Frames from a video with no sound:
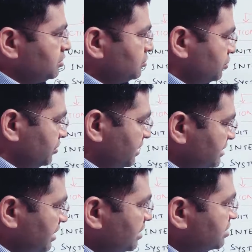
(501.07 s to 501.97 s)
So these
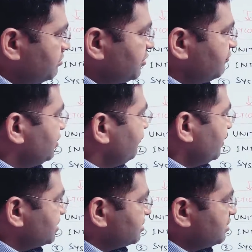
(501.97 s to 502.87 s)
are some of the
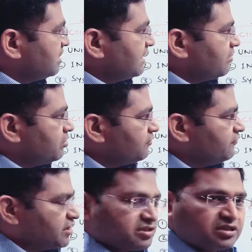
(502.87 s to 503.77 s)
functional and
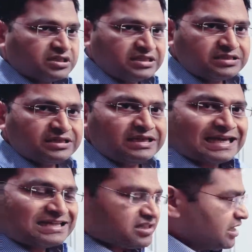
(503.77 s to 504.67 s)
non-functional testing
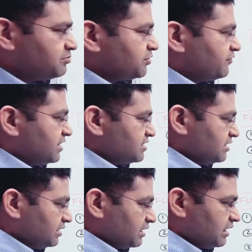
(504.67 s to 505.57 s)
and types of
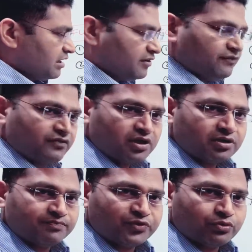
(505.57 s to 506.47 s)
testing that I have,
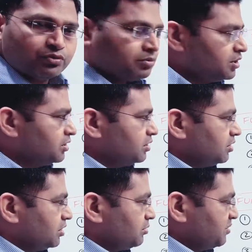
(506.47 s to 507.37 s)
um, you know,
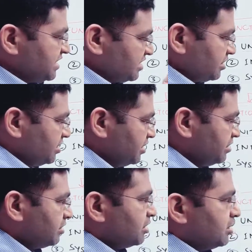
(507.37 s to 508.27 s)
uh, mentioned here.